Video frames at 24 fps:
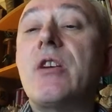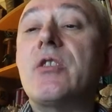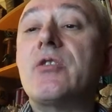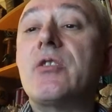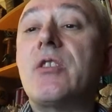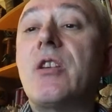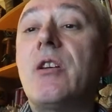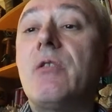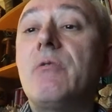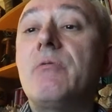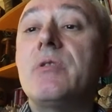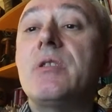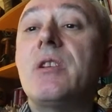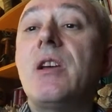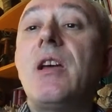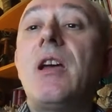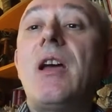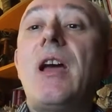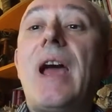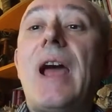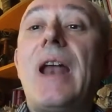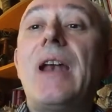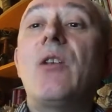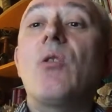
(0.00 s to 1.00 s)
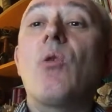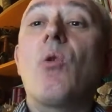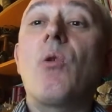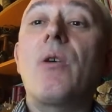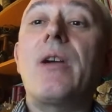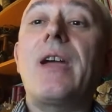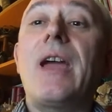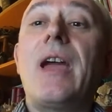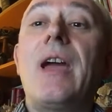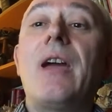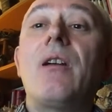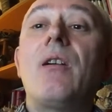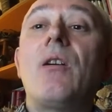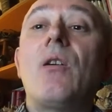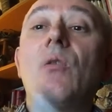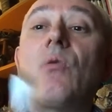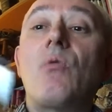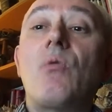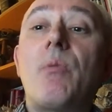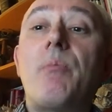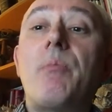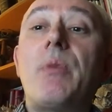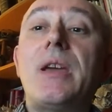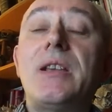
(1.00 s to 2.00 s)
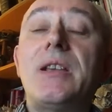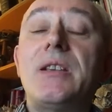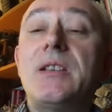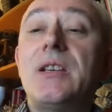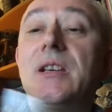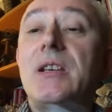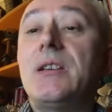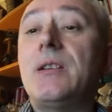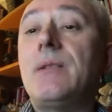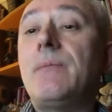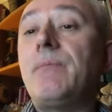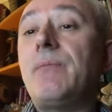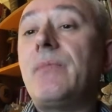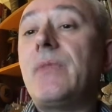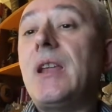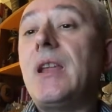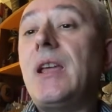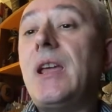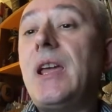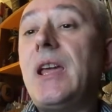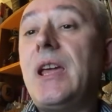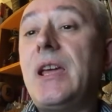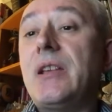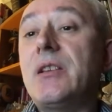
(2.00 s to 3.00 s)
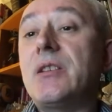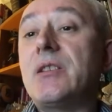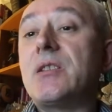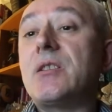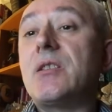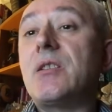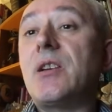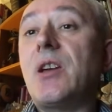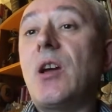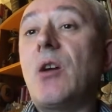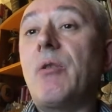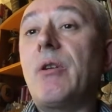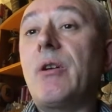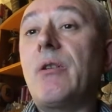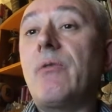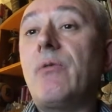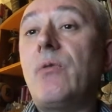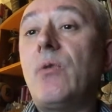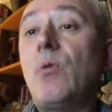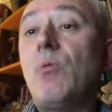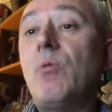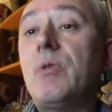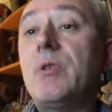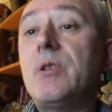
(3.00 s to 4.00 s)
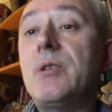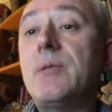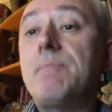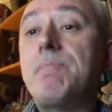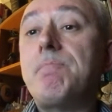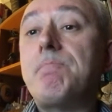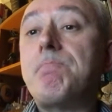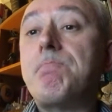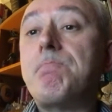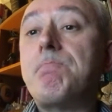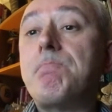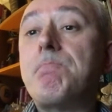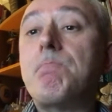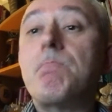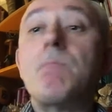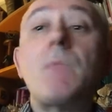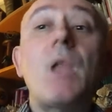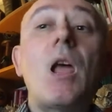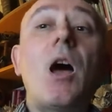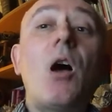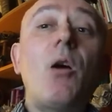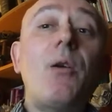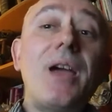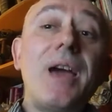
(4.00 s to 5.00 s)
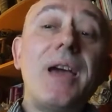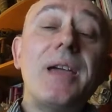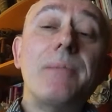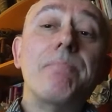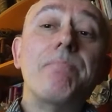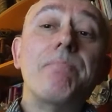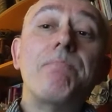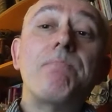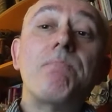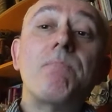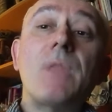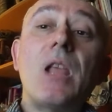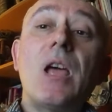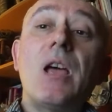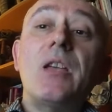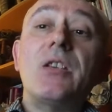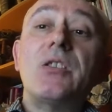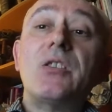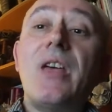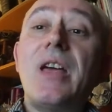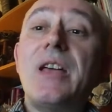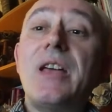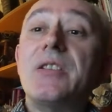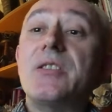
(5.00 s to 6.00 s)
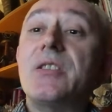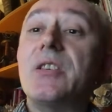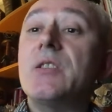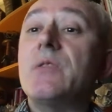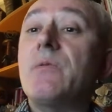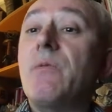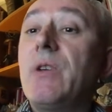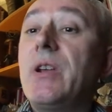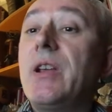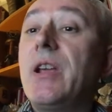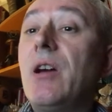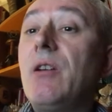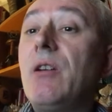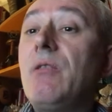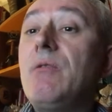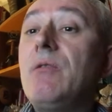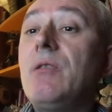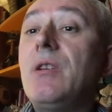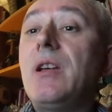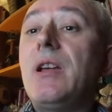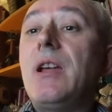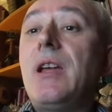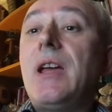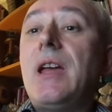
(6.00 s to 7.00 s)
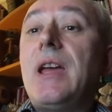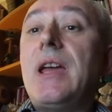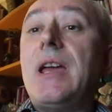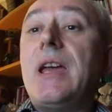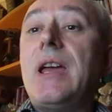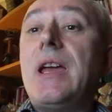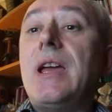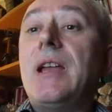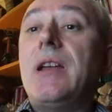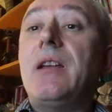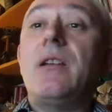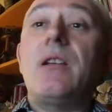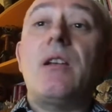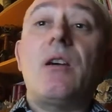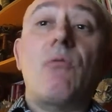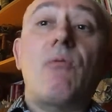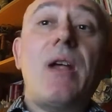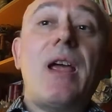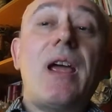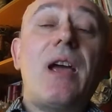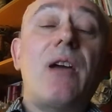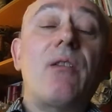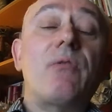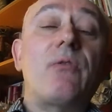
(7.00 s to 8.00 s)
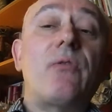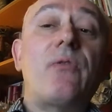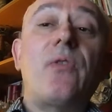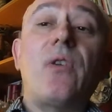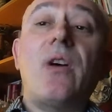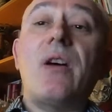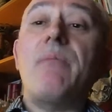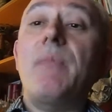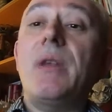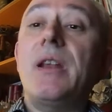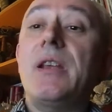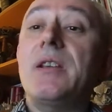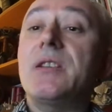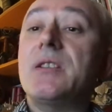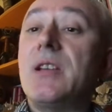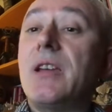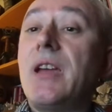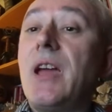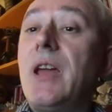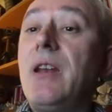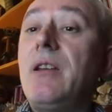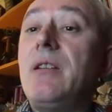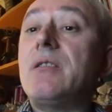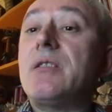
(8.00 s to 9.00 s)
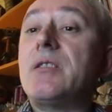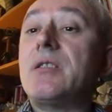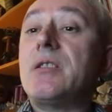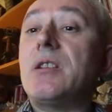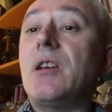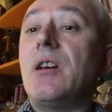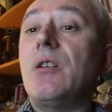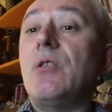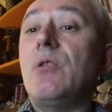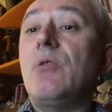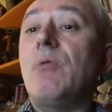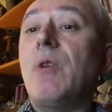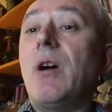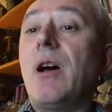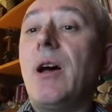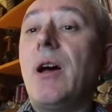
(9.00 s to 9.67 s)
those and not get repeated hits going forward. Okay, so that's this video in around 5 minutes again. So